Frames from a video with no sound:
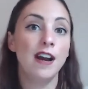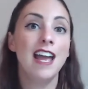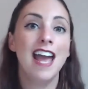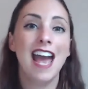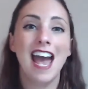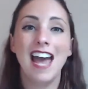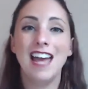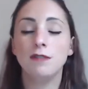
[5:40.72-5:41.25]

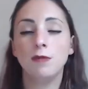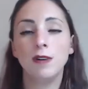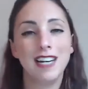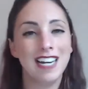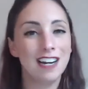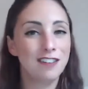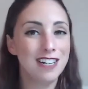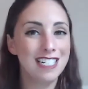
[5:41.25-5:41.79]
and we're
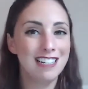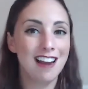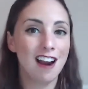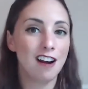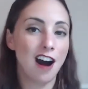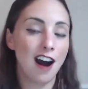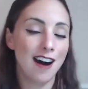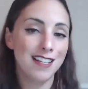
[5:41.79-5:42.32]
increasing
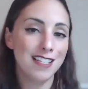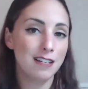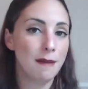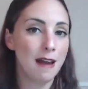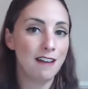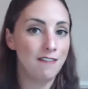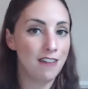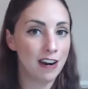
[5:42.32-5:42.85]
our cost
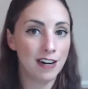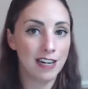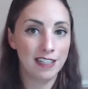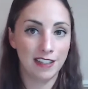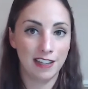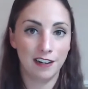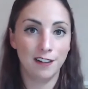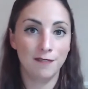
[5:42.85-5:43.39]
by very
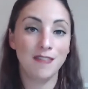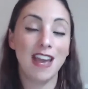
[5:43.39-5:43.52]
little.